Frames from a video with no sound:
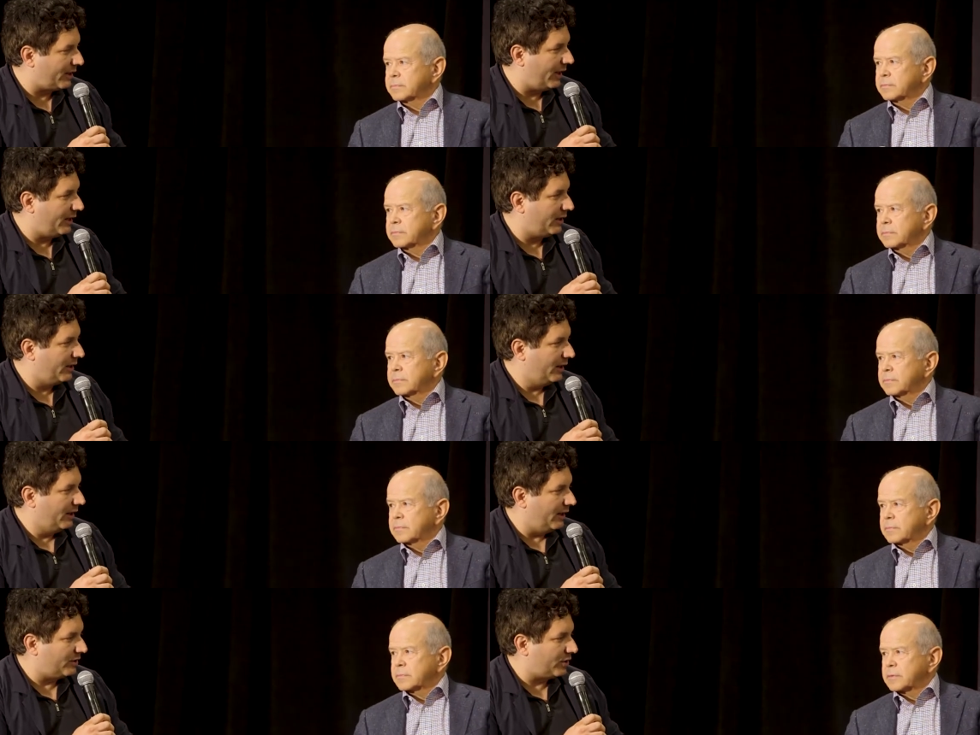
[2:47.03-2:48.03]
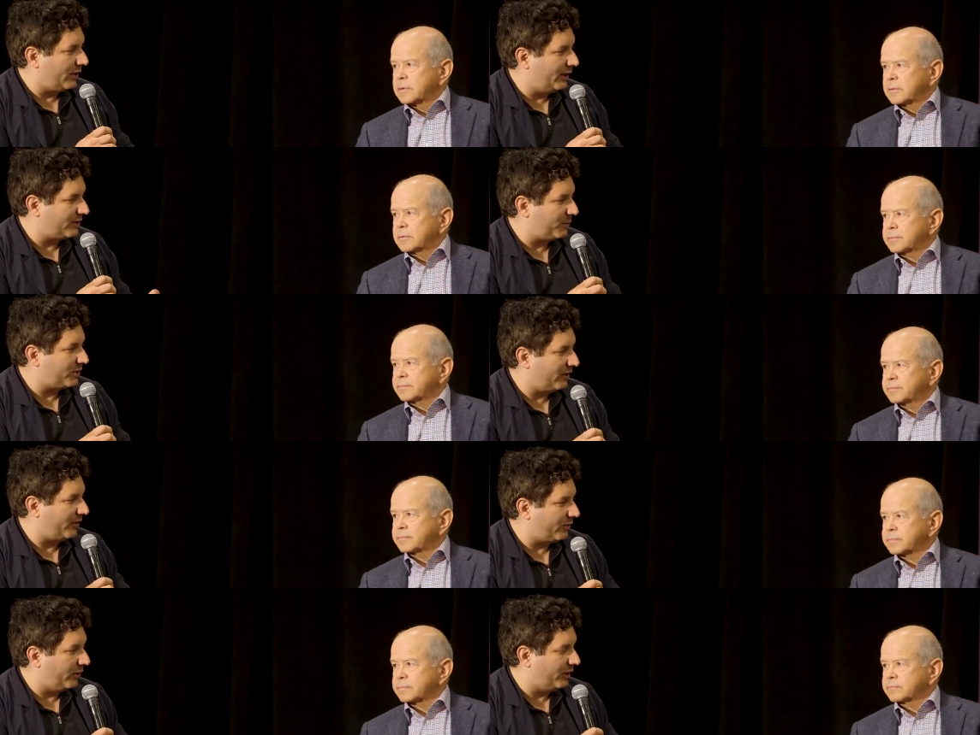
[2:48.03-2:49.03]
Speaker 1: sake? Is there any
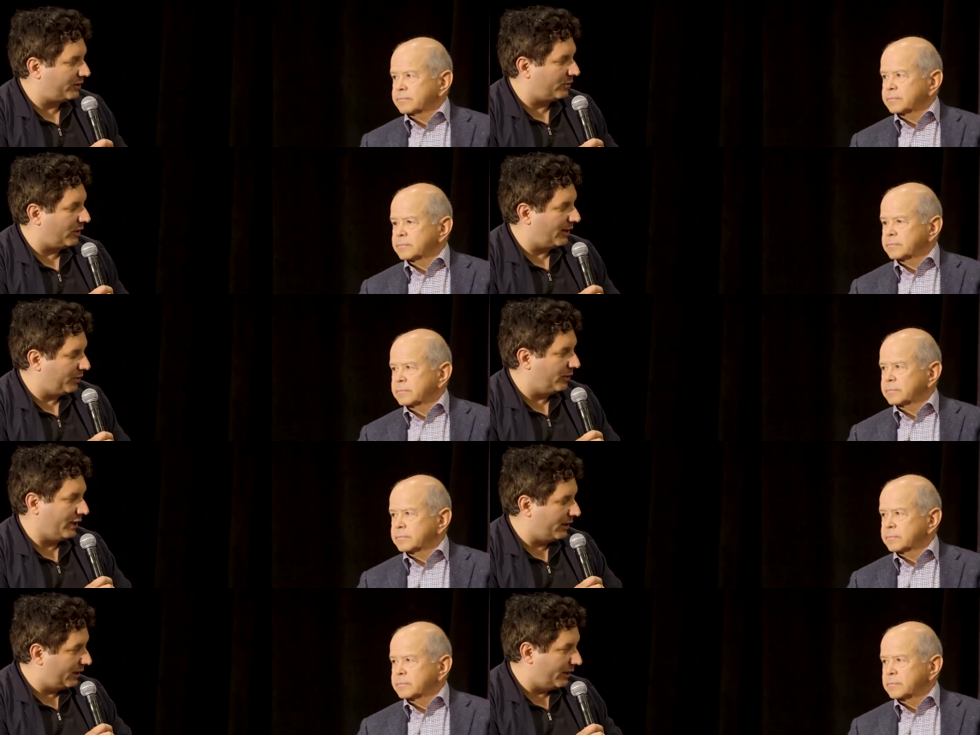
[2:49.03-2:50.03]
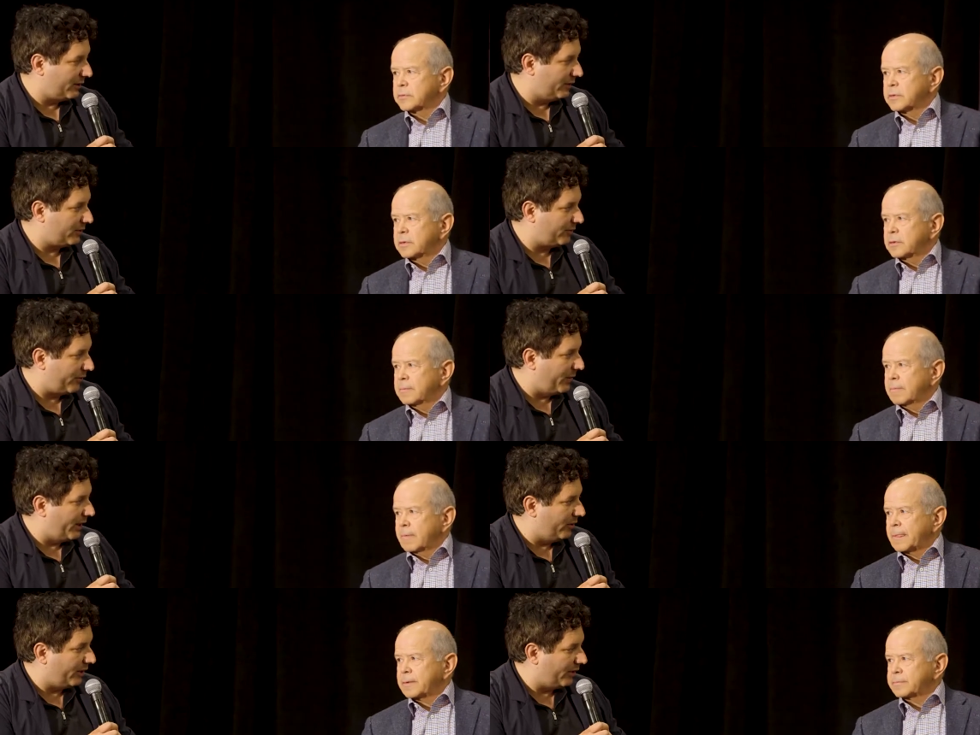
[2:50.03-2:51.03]
specific reason why I'm doing it? And this is for
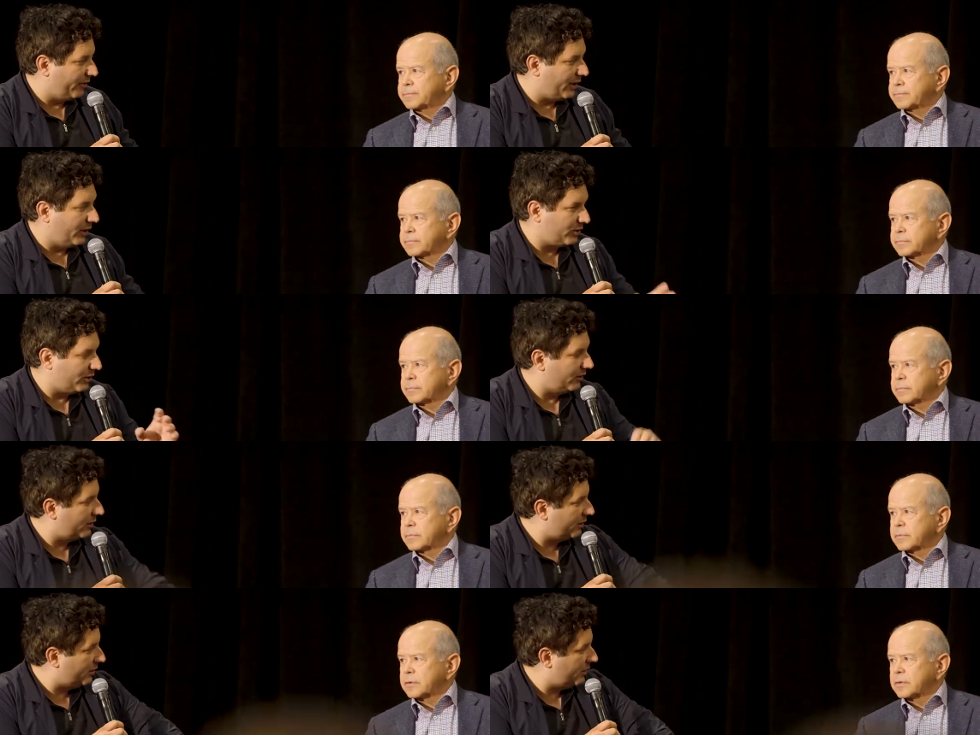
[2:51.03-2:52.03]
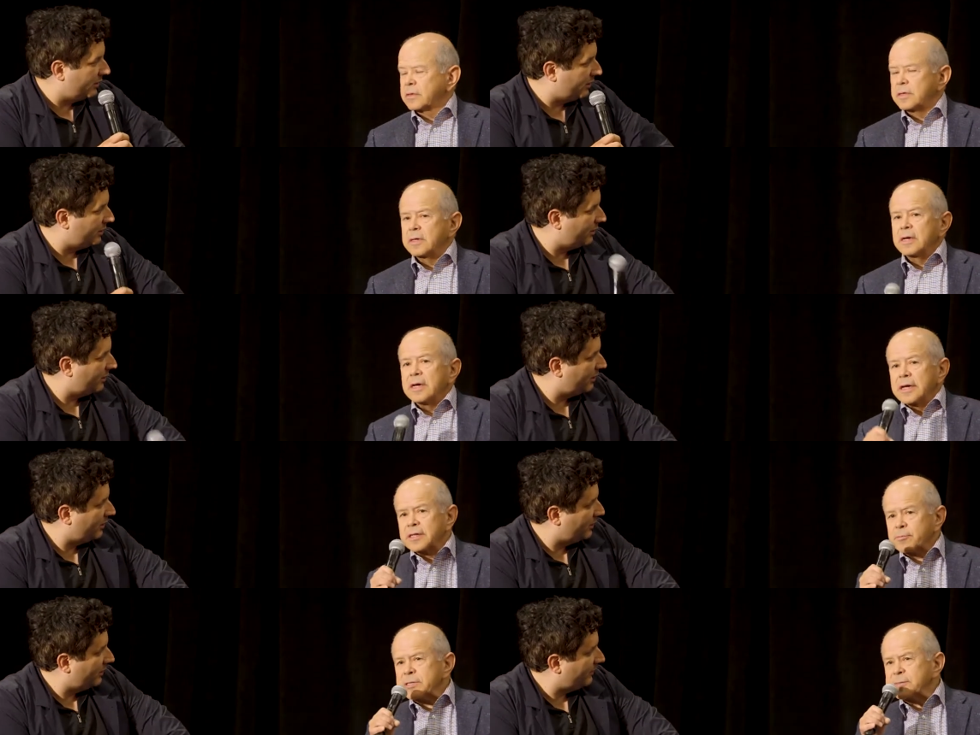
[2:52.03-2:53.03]
my own edification
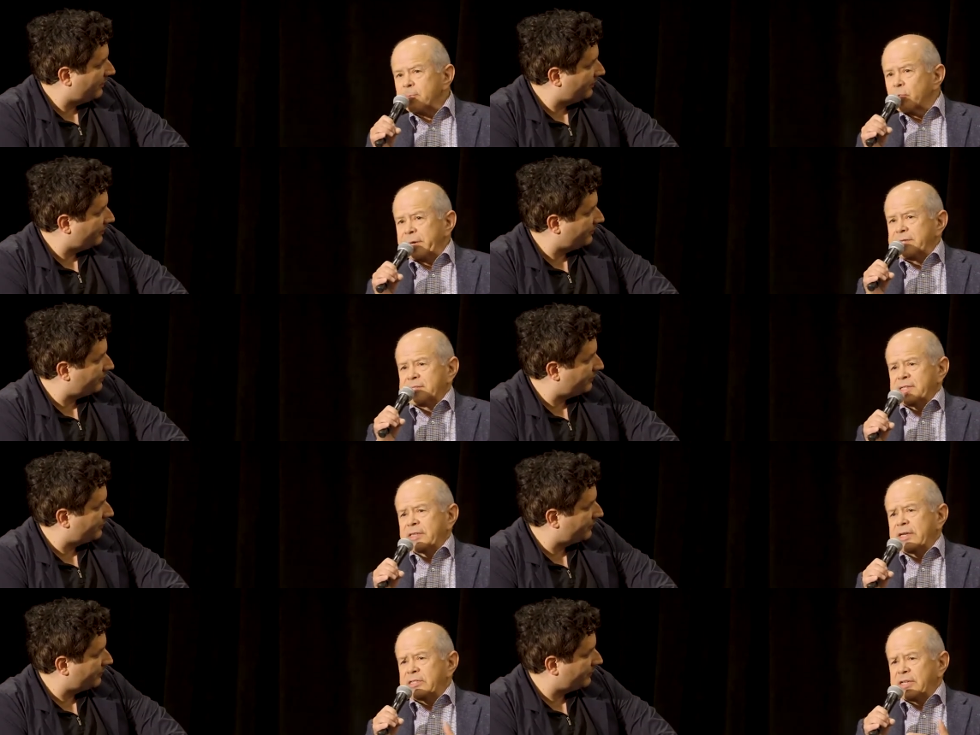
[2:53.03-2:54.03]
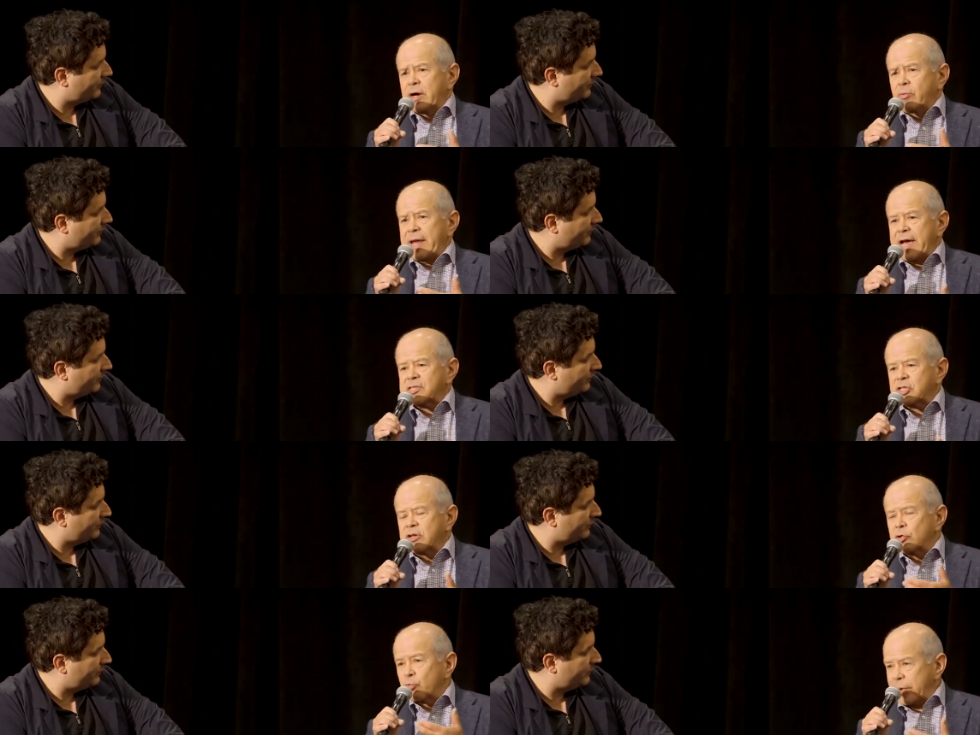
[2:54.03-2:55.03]
Speaker 2: the principal reason that uh, we ask
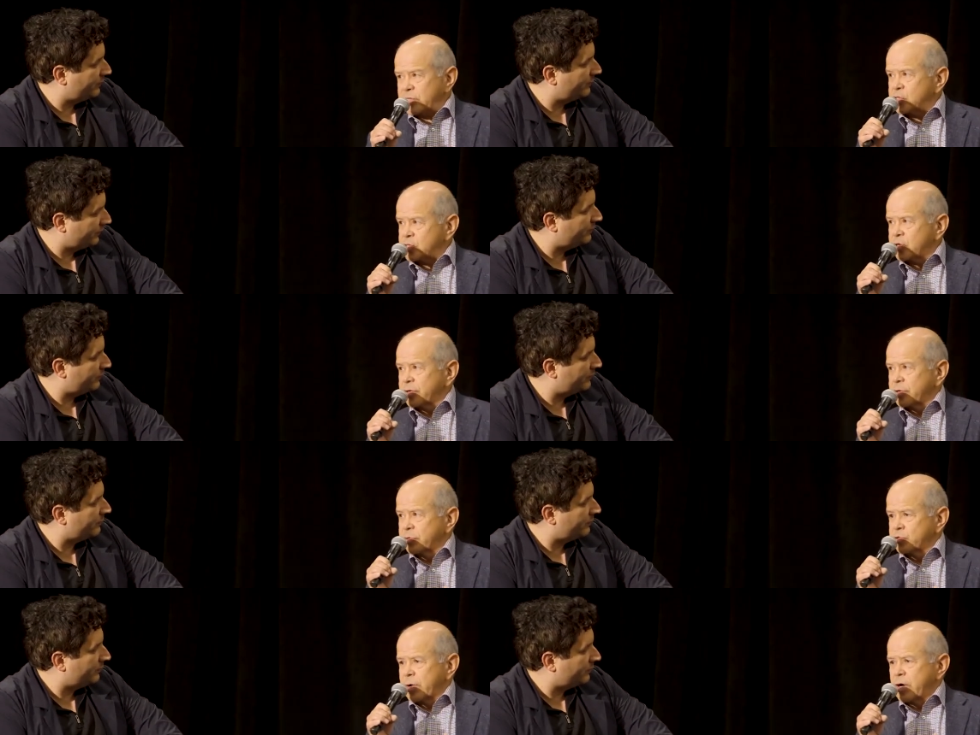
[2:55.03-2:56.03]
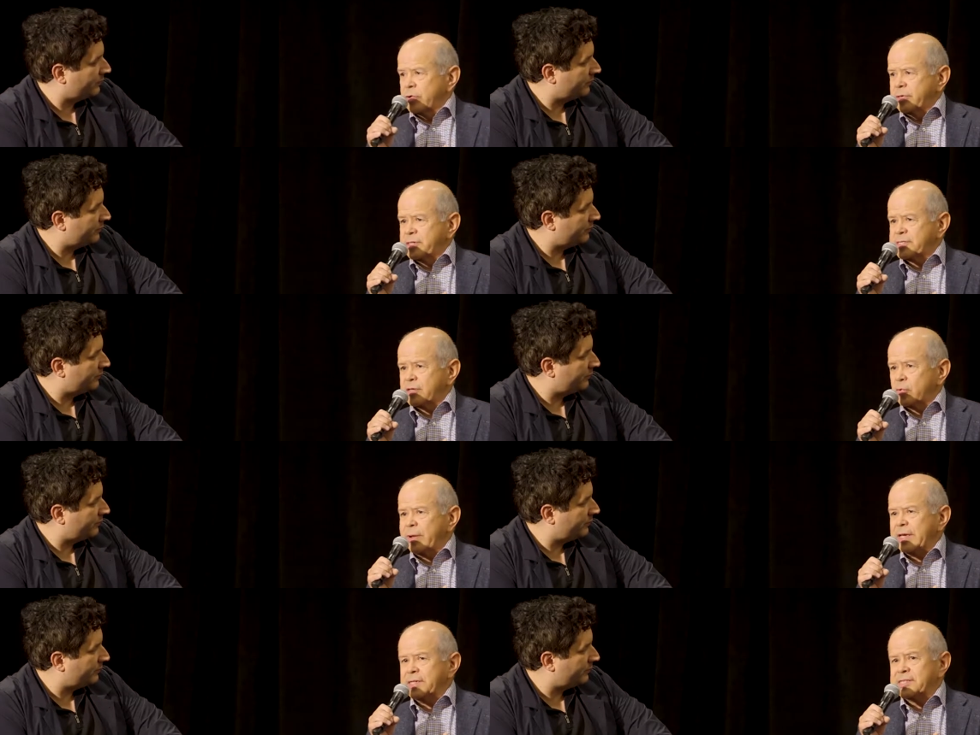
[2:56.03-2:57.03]
you to register your drone is so that
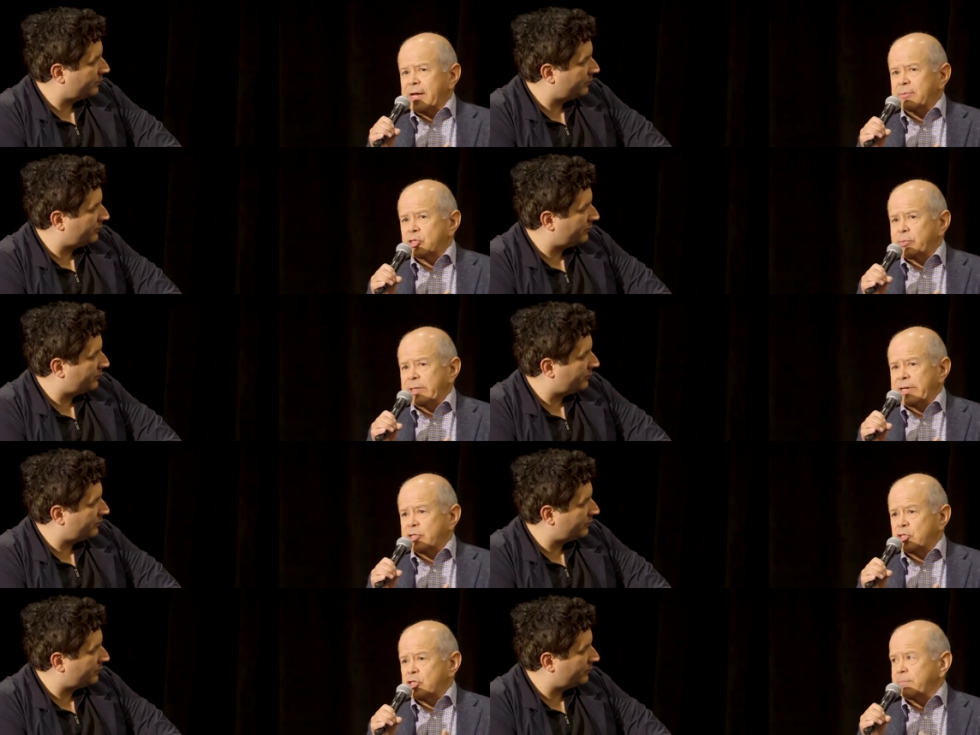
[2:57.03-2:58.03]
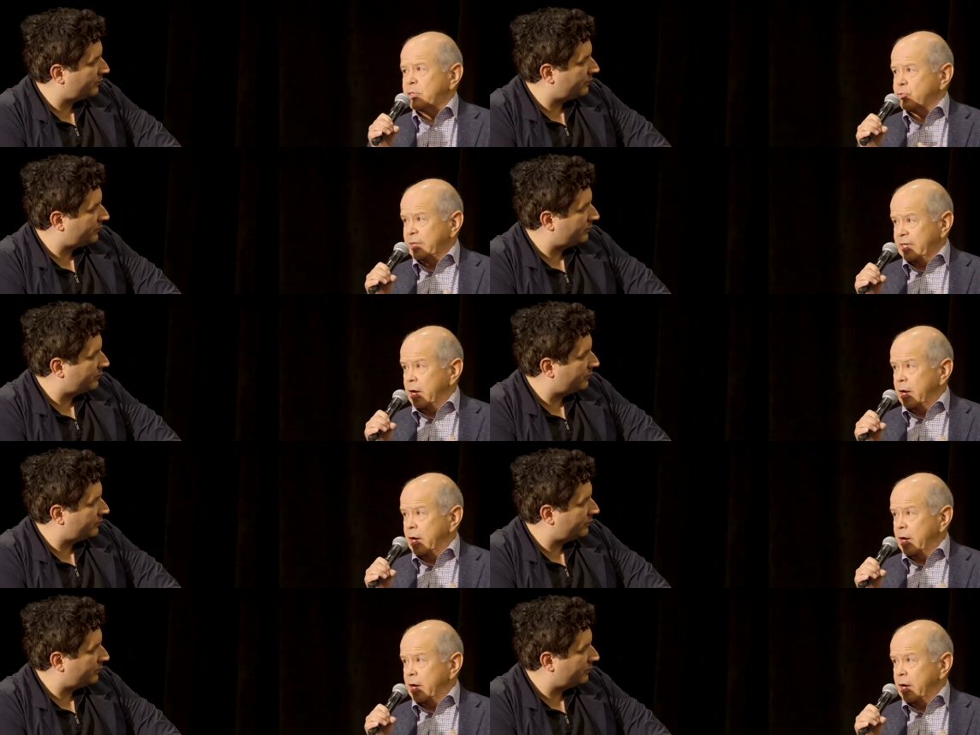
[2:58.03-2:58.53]
we can establish a relationship between the